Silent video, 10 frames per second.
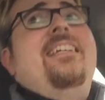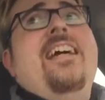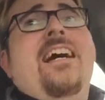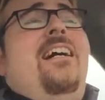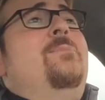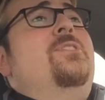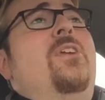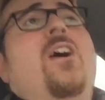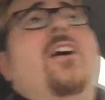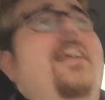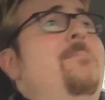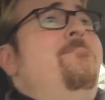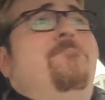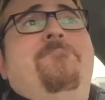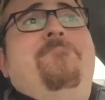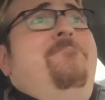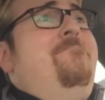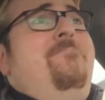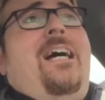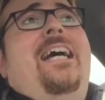Yeah, I'm sorry.
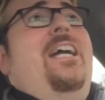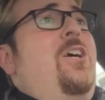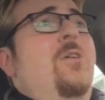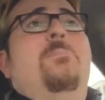I gotta call